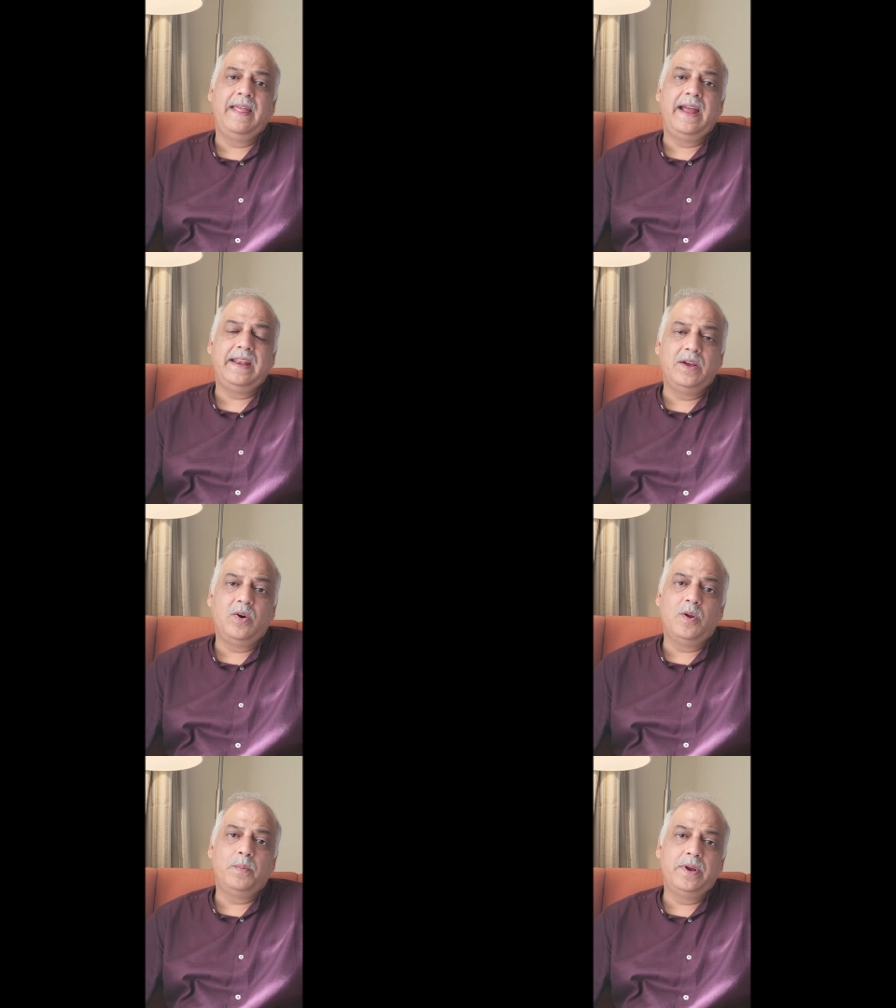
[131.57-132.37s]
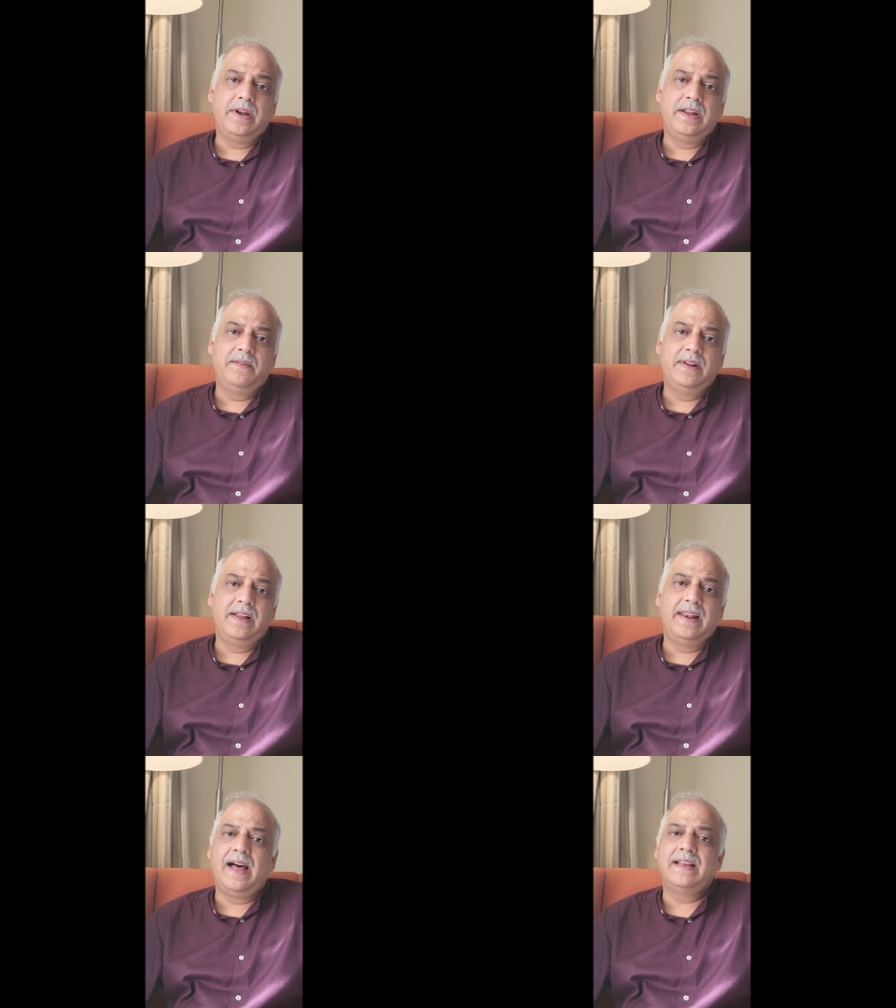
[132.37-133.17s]
At a corporate
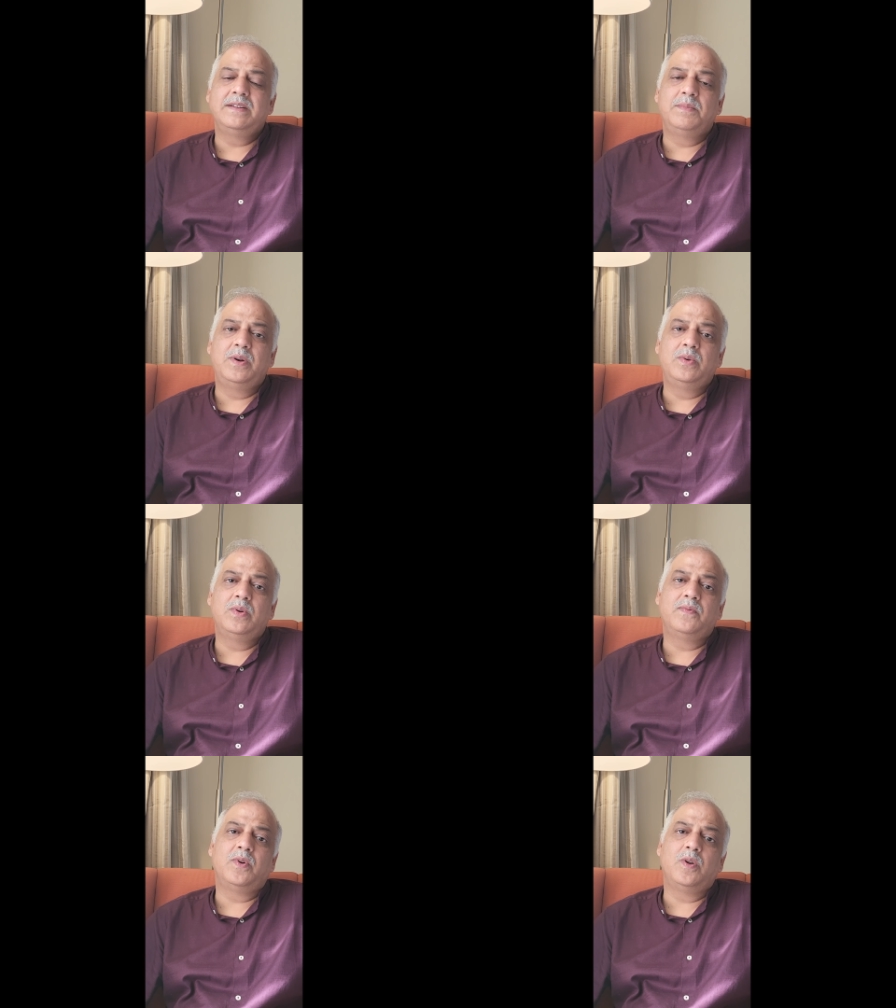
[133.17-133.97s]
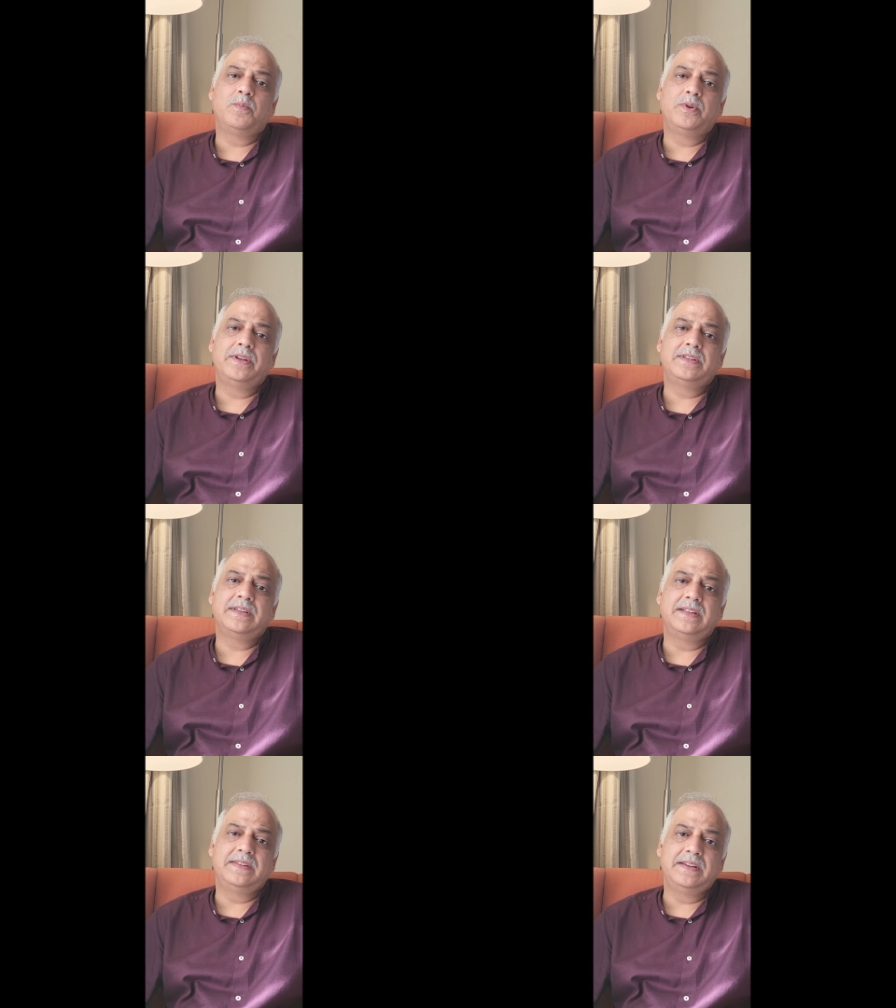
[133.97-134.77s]
level, a large amount of corporates
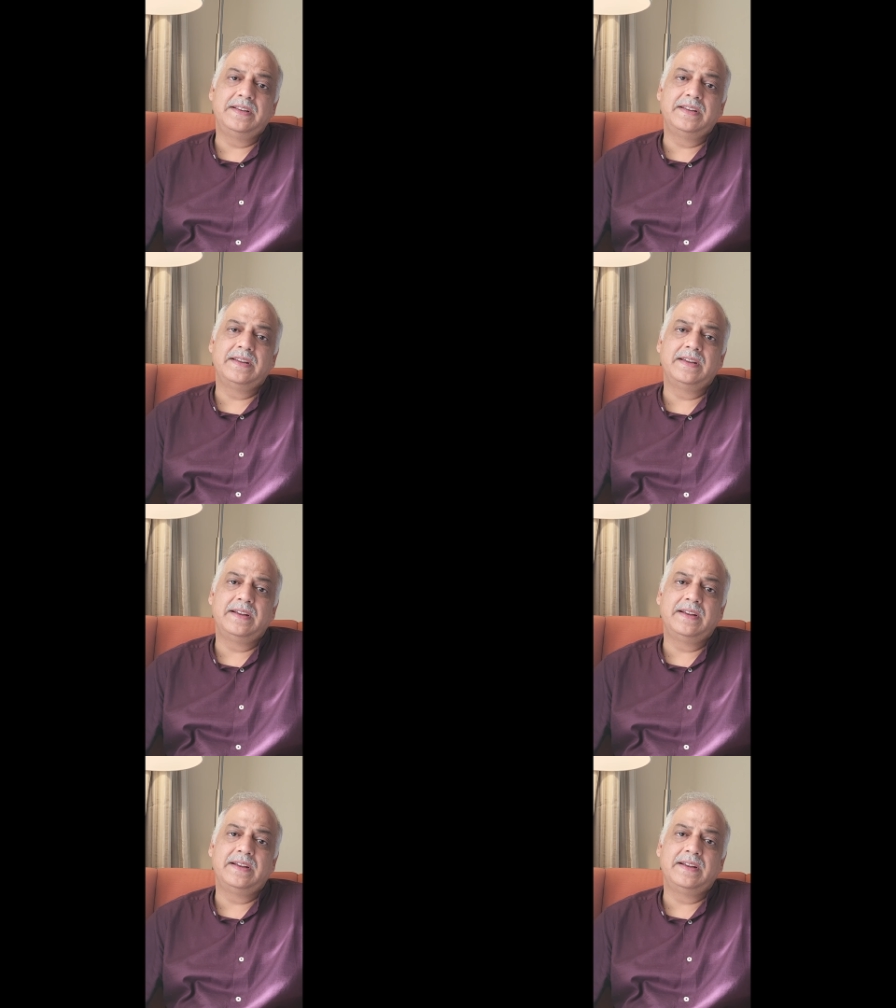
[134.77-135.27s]
consider